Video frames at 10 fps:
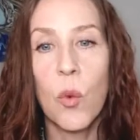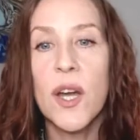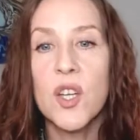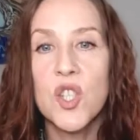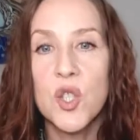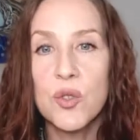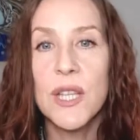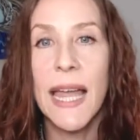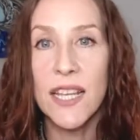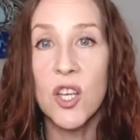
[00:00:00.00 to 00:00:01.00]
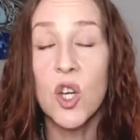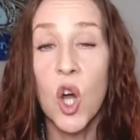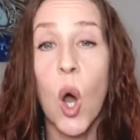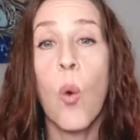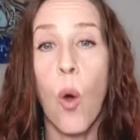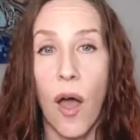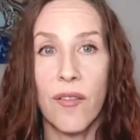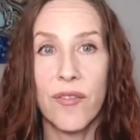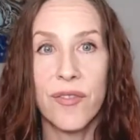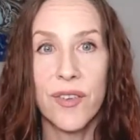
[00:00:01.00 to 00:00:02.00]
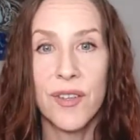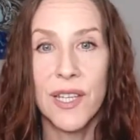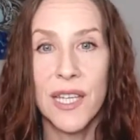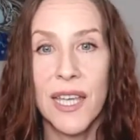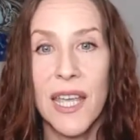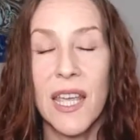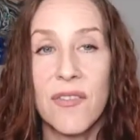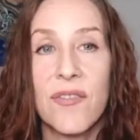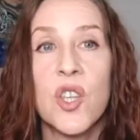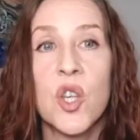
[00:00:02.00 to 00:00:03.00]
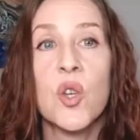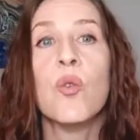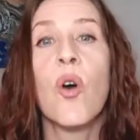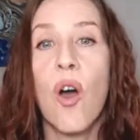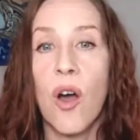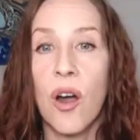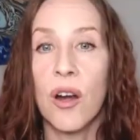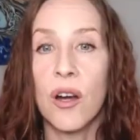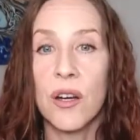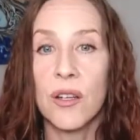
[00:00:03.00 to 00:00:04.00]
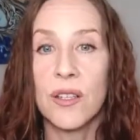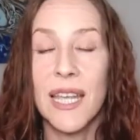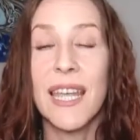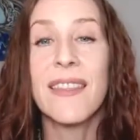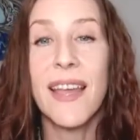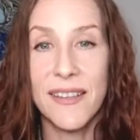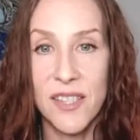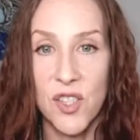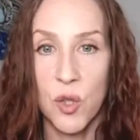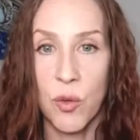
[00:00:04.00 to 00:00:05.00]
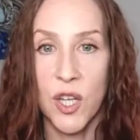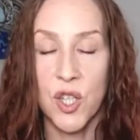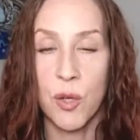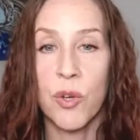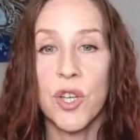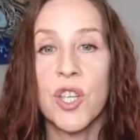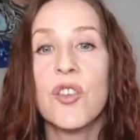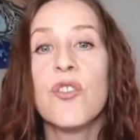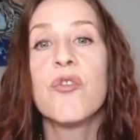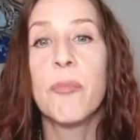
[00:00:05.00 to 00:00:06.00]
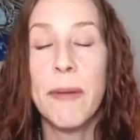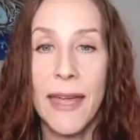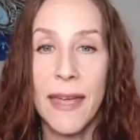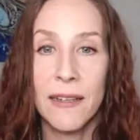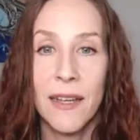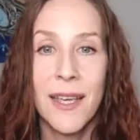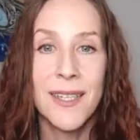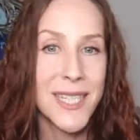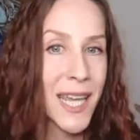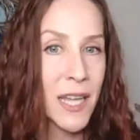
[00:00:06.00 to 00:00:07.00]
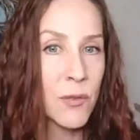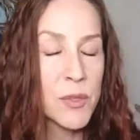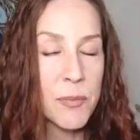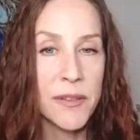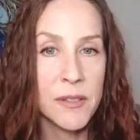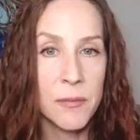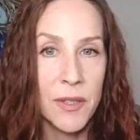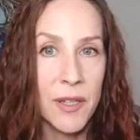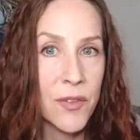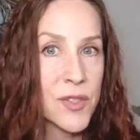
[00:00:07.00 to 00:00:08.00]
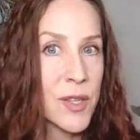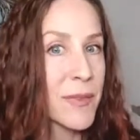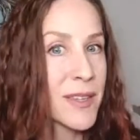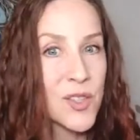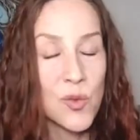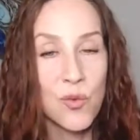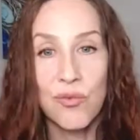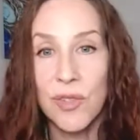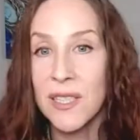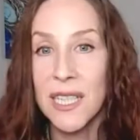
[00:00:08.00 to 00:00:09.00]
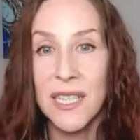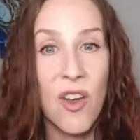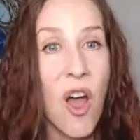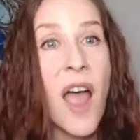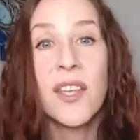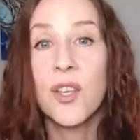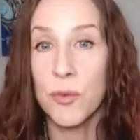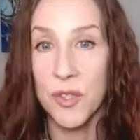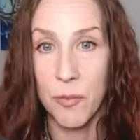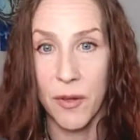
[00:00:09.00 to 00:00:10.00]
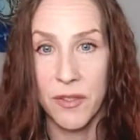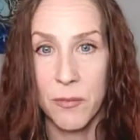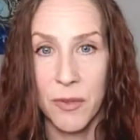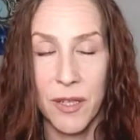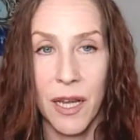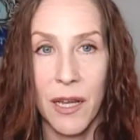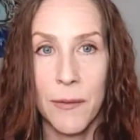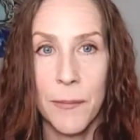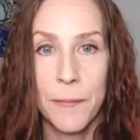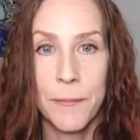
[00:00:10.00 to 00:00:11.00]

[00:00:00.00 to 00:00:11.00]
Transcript: What could you let go of if you are in that situation where you've been taking responsibility for something that's really not your responsibility?